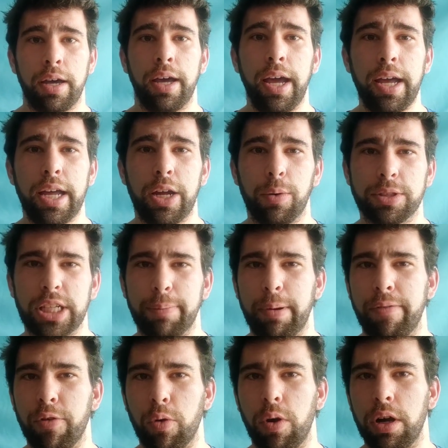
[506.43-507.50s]
Hey, what's up,
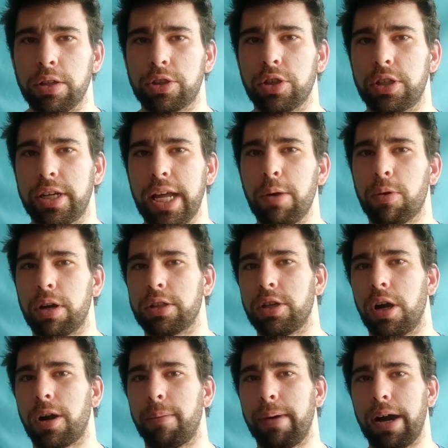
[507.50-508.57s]
everyone? So today we're going to
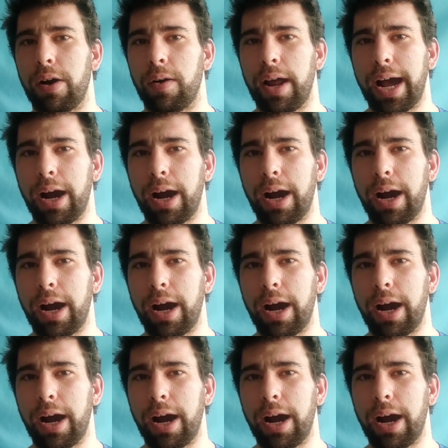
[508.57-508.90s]
talk about